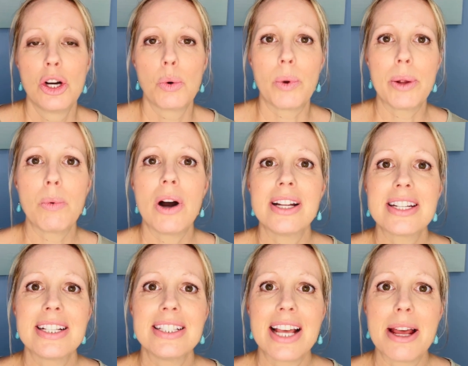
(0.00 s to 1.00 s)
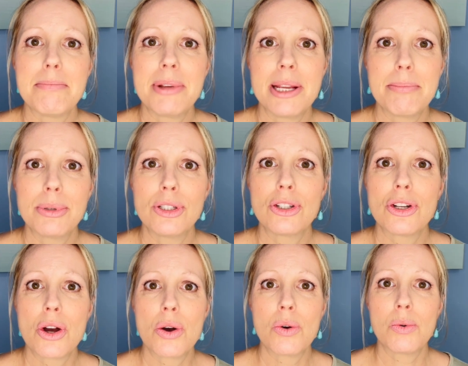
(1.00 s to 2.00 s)
We want to let people
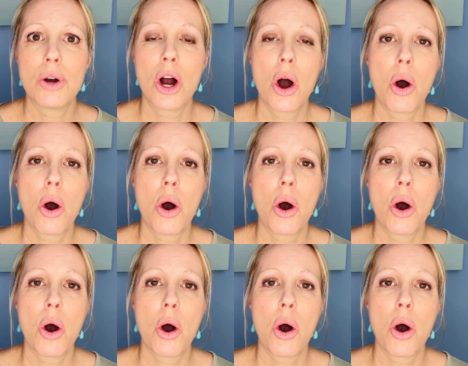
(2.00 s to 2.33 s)
know